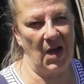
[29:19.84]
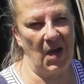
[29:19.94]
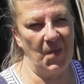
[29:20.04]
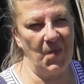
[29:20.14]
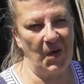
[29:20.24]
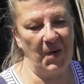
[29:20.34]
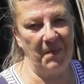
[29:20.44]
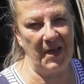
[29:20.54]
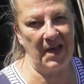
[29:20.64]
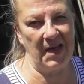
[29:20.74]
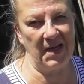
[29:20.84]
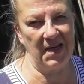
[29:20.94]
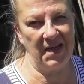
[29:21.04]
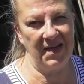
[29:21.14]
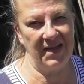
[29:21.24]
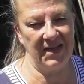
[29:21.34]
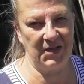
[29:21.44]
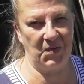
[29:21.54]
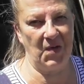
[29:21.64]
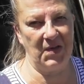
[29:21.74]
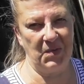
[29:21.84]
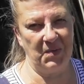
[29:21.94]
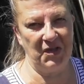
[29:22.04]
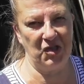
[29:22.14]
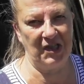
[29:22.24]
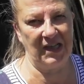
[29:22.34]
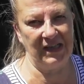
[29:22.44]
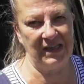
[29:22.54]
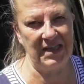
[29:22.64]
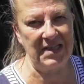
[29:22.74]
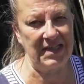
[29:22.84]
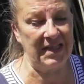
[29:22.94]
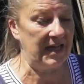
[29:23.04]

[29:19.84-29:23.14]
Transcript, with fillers: a runner bean has crossed with a gigantes.